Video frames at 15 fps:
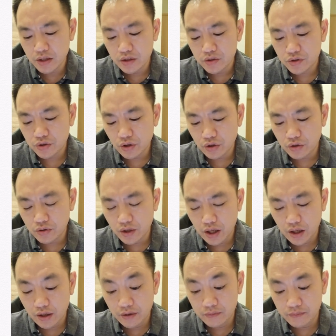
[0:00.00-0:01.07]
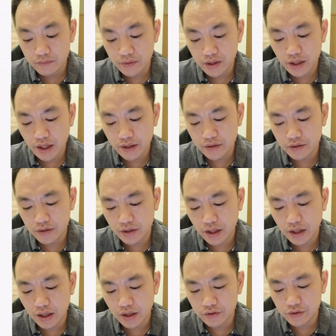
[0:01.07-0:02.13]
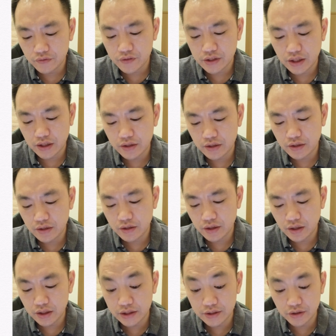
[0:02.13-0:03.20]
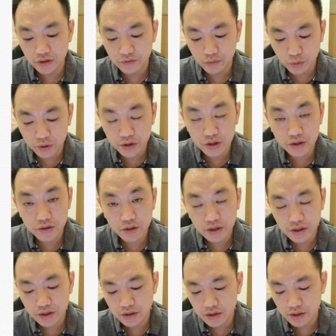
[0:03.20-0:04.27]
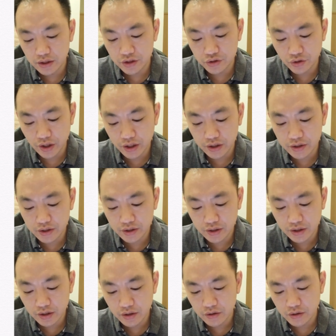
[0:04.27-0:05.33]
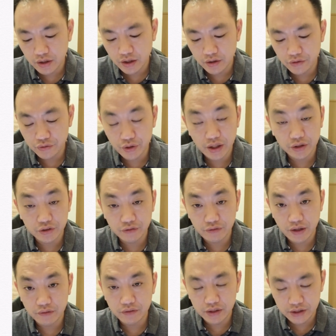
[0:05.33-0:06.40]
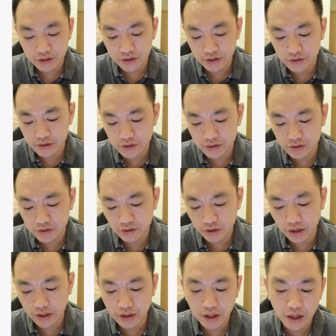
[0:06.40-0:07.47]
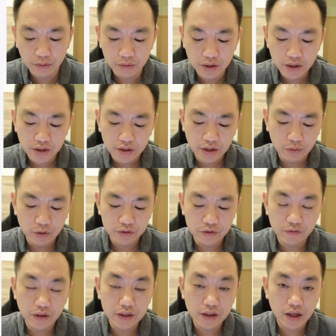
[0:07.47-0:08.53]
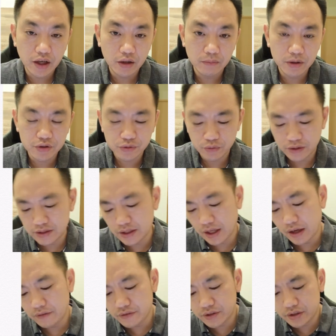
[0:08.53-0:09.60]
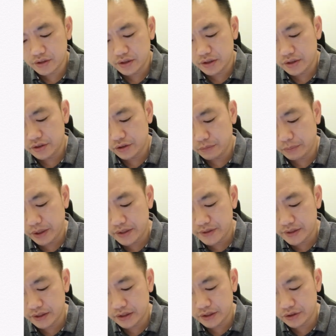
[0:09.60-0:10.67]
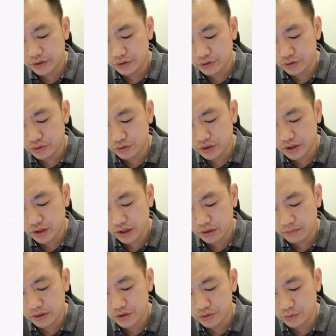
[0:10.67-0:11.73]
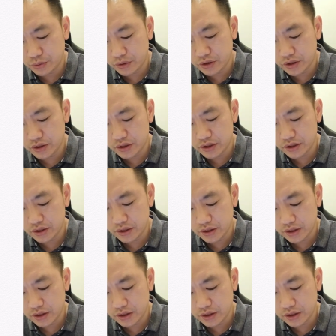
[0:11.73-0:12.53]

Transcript: So he had 9 out of 10 liters of water. He drank 3 out of 5 liters. Okay, and they want to find out how much was left. So basically, you took how much water he